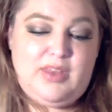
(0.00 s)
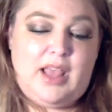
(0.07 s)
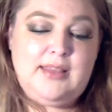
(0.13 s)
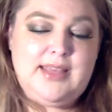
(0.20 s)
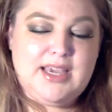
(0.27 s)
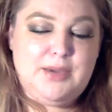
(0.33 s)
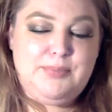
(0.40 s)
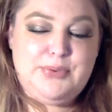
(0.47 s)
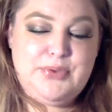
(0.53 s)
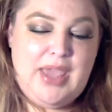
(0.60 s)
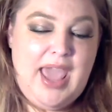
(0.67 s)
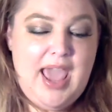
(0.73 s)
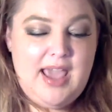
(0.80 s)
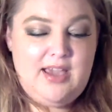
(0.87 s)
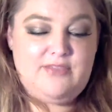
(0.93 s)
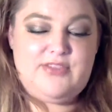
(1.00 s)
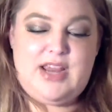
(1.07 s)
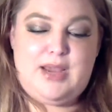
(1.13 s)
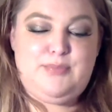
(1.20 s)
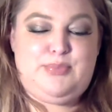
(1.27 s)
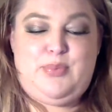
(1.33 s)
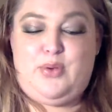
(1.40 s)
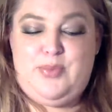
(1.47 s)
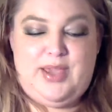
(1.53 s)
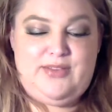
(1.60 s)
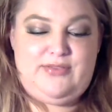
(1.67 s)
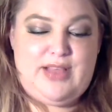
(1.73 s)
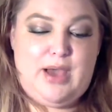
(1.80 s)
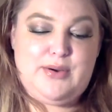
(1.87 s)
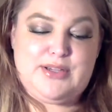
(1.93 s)
Like a bouquet of night blooming
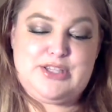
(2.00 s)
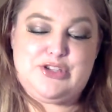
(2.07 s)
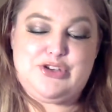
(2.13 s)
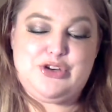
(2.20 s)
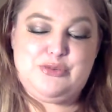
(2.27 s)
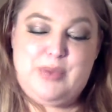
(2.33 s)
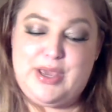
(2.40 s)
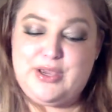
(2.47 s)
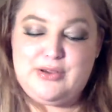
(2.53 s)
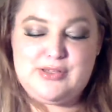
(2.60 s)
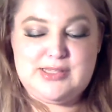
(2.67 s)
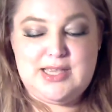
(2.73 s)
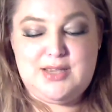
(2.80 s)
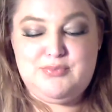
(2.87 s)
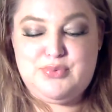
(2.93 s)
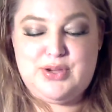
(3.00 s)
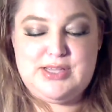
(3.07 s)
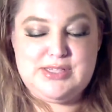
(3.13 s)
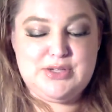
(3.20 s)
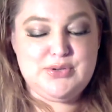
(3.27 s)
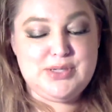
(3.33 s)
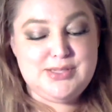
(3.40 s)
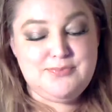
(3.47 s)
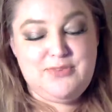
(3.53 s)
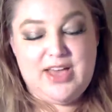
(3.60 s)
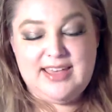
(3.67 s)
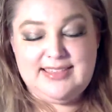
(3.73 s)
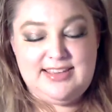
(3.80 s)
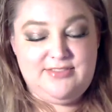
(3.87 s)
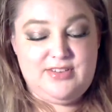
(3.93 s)
flowers stirred by a coastline breeze, crisp
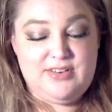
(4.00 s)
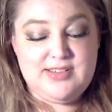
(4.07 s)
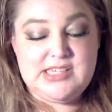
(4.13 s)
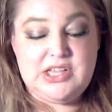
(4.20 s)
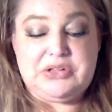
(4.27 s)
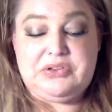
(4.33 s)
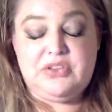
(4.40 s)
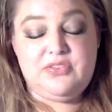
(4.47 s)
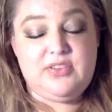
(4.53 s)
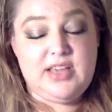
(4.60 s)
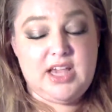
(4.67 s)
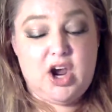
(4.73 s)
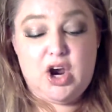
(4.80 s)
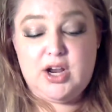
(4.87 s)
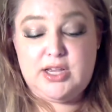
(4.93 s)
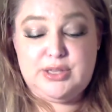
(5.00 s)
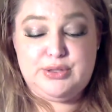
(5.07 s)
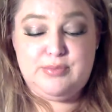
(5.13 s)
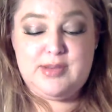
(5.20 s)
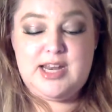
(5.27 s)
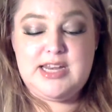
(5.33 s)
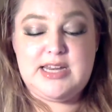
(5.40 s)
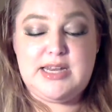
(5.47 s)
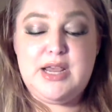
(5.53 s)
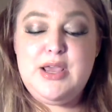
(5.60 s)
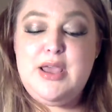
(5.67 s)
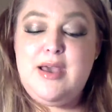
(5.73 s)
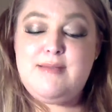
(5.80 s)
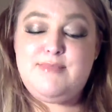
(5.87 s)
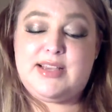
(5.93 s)
leaf and salty fig are illuminated
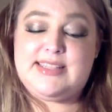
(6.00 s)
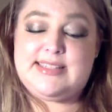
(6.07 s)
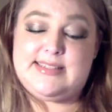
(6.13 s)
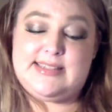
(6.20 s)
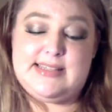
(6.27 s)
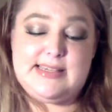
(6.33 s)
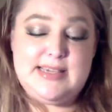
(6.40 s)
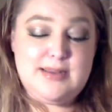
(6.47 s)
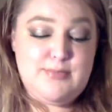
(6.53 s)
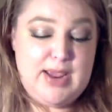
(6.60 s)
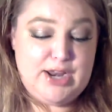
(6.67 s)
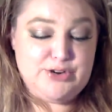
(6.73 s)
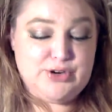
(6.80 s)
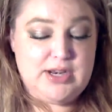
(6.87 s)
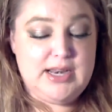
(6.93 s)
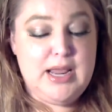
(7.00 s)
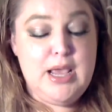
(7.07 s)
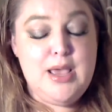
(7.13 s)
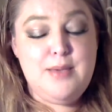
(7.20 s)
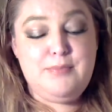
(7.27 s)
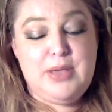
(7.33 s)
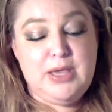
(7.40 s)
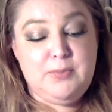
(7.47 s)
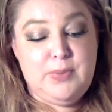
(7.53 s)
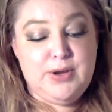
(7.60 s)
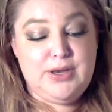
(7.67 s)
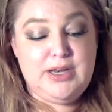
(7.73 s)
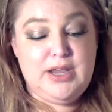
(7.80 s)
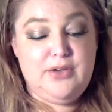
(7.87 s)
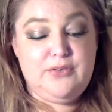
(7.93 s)
by Sicilian mandarin, pink
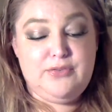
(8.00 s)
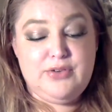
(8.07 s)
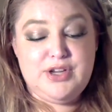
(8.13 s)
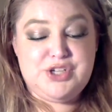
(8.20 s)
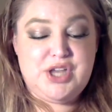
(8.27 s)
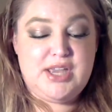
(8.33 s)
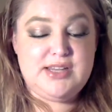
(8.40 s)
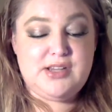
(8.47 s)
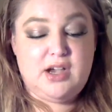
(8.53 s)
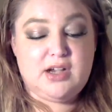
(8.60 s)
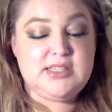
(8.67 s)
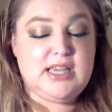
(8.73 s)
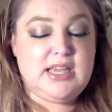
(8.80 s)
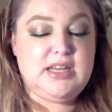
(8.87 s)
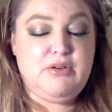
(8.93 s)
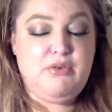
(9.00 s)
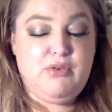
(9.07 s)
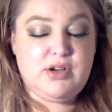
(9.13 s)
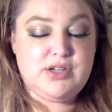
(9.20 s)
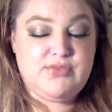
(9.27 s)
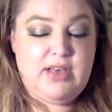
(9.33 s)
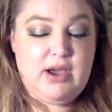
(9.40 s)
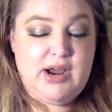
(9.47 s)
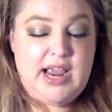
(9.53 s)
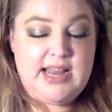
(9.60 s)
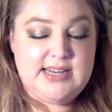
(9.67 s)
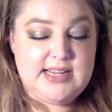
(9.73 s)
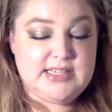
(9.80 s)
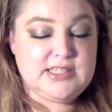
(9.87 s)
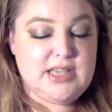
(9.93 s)
peony, freesia, intoxicating orange flower, and
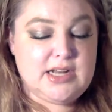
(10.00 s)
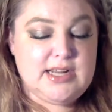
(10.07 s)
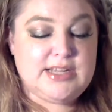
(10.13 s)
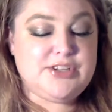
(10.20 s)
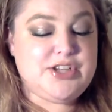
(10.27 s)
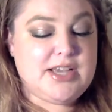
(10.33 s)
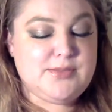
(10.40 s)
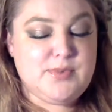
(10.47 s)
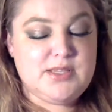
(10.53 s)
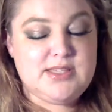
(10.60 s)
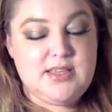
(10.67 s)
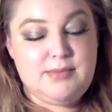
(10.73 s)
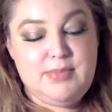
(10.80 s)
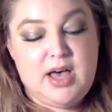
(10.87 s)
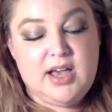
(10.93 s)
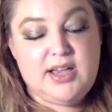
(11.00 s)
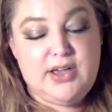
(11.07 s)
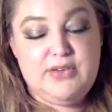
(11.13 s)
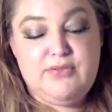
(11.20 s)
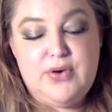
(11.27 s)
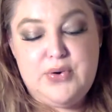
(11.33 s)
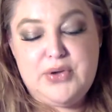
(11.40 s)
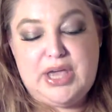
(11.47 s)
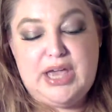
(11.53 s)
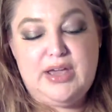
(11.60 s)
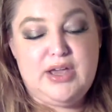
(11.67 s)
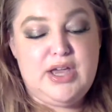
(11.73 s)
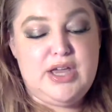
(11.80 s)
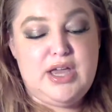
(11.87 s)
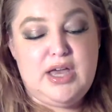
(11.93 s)
exotic jasmine sambac evoke
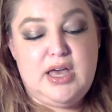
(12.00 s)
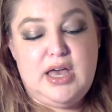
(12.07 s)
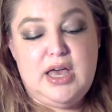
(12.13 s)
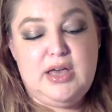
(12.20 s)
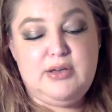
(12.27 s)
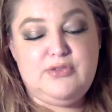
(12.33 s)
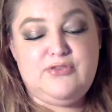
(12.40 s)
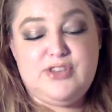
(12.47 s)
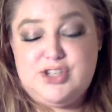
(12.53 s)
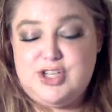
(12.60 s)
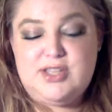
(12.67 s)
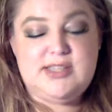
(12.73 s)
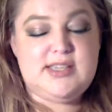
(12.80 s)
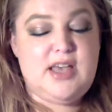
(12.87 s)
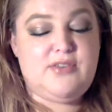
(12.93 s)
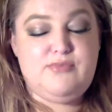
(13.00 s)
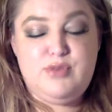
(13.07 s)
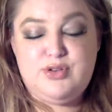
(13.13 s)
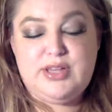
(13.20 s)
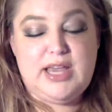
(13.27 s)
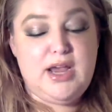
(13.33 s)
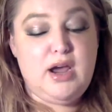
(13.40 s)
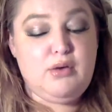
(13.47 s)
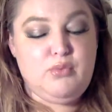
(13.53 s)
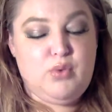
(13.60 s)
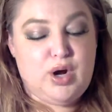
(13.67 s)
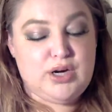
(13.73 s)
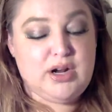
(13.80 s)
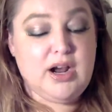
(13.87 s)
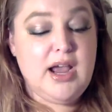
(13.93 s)
visions of moonlight on
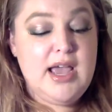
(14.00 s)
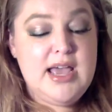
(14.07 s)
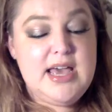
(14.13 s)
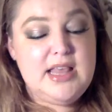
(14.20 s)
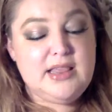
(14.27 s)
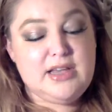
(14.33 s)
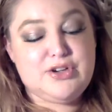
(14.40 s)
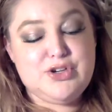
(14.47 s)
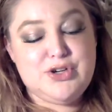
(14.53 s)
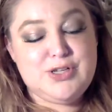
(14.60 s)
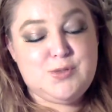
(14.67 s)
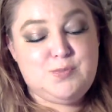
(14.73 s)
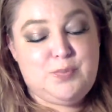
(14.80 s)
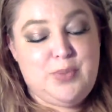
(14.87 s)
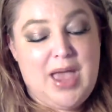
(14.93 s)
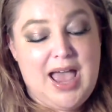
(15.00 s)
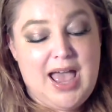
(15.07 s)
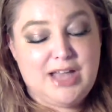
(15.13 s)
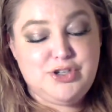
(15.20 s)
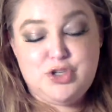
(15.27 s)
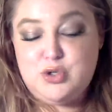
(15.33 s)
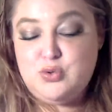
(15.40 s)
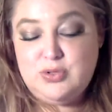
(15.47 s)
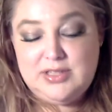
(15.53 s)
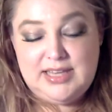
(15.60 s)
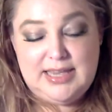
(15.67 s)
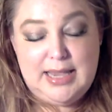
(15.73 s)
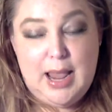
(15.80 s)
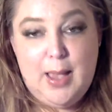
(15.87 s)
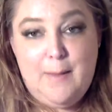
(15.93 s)
water, luxurious
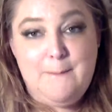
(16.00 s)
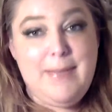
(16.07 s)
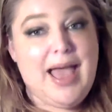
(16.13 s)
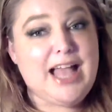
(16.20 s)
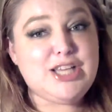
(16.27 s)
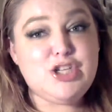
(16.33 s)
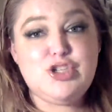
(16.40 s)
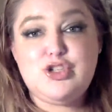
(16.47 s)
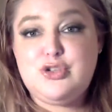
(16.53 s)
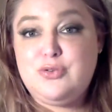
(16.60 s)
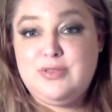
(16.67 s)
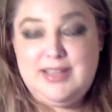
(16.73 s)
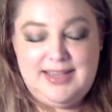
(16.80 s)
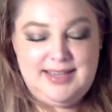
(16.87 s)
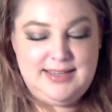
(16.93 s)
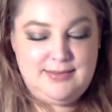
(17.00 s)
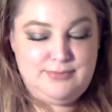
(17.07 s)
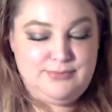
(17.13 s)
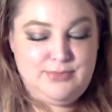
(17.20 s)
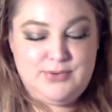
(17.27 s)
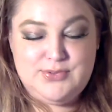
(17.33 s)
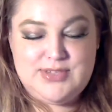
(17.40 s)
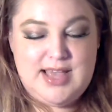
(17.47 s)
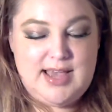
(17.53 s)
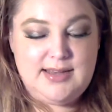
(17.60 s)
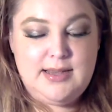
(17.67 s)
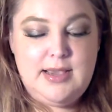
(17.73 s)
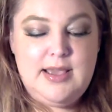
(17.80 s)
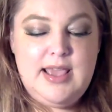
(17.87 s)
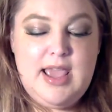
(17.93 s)
patchouli patchouli, what was
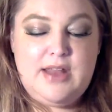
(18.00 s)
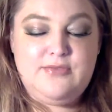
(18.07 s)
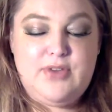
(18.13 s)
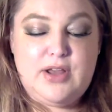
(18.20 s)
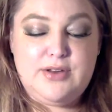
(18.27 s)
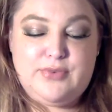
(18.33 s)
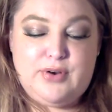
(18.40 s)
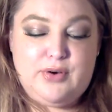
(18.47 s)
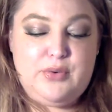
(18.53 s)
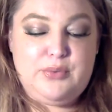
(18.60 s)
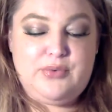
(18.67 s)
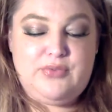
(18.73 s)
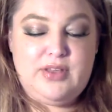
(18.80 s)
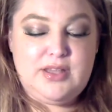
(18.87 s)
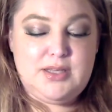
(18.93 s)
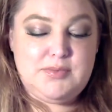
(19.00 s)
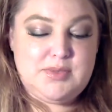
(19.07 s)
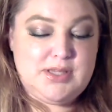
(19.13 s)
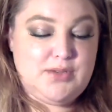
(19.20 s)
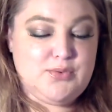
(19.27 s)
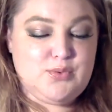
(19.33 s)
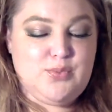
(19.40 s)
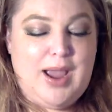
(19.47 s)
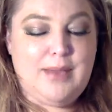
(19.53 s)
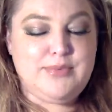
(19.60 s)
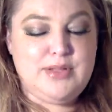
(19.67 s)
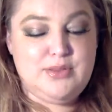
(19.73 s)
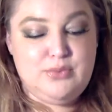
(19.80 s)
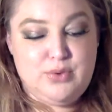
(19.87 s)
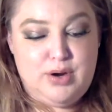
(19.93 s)
that, and vetiver reveal themselves wrapped
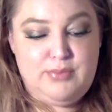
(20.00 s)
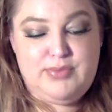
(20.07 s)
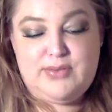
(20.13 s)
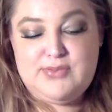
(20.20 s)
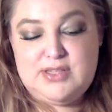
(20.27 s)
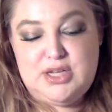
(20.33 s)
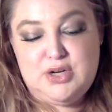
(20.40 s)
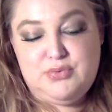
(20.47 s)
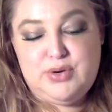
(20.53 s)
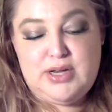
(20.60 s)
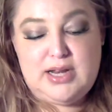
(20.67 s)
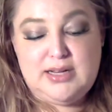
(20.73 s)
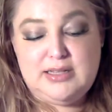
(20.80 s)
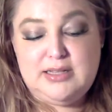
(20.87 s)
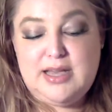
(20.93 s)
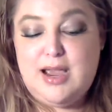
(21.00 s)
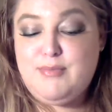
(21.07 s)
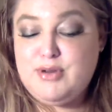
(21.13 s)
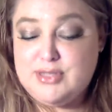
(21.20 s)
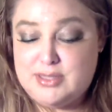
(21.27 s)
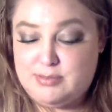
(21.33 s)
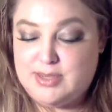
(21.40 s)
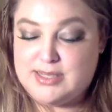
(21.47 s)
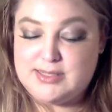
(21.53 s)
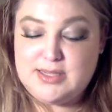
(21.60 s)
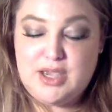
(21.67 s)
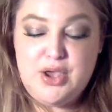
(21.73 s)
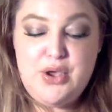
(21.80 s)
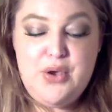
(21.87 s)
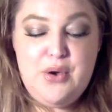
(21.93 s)
in the warmth of cedarwood and glamorous
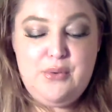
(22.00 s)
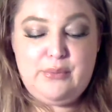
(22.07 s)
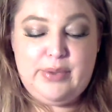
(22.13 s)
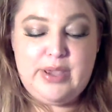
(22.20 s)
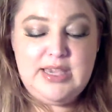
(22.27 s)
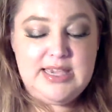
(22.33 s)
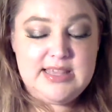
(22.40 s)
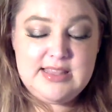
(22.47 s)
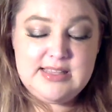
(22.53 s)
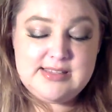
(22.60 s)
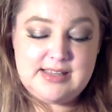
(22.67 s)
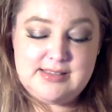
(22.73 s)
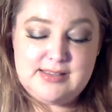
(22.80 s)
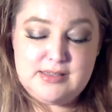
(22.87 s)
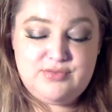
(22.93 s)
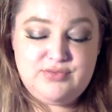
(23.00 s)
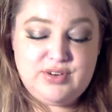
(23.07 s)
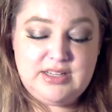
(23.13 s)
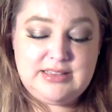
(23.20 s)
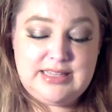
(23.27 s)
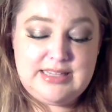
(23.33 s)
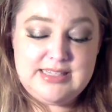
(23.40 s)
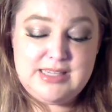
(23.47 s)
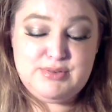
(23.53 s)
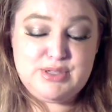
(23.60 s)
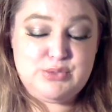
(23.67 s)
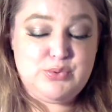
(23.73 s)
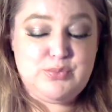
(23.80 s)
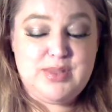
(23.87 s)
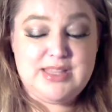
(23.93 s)
musk, waking the senses for a late summer
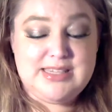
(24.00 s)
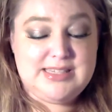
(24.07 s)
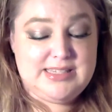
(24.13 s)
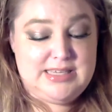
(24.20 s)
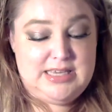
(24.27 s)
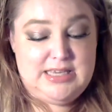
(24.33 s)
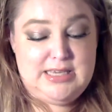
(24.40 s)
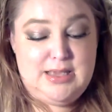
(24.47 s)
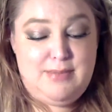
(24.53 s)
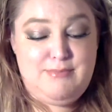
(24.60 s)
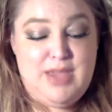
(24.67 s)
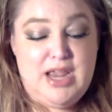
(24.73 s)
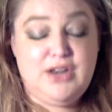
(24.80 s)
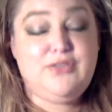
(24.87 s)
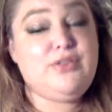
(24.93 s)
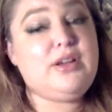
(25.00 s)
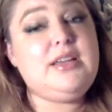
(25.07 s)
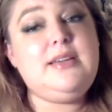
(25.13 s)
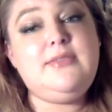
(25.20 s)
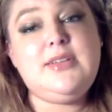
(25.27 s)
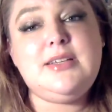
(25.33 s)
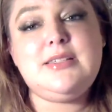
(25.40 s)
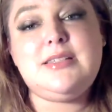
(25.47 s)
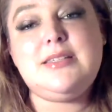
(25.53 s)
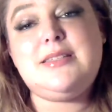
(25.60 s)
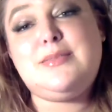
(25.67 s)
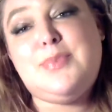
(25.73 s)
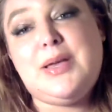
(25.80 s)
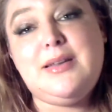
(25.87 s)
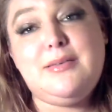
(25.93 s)
swim in the sea, made for evenings
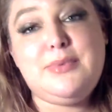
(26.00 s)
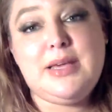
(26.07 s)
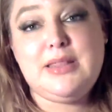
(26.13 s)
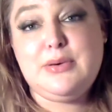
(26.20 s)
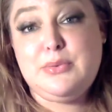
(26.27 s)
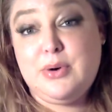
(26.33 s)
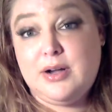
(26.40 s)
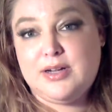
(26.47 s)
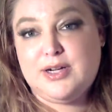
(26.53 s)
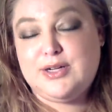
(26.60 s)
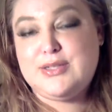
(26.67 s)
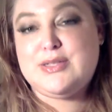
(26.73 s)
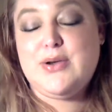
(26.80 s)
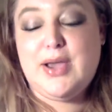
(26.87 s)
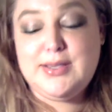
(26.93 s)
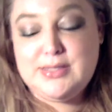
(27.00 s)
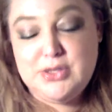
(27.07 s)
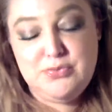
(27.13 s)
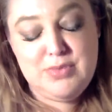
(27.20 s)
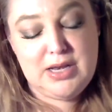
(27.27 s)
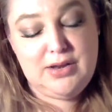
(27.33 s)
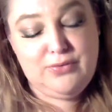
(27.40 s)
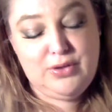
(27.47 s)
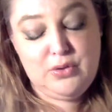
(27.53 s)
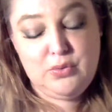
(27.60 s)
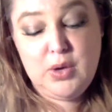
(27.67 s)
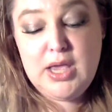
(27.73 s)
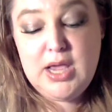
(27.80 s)
spent by the water. So I assume that if you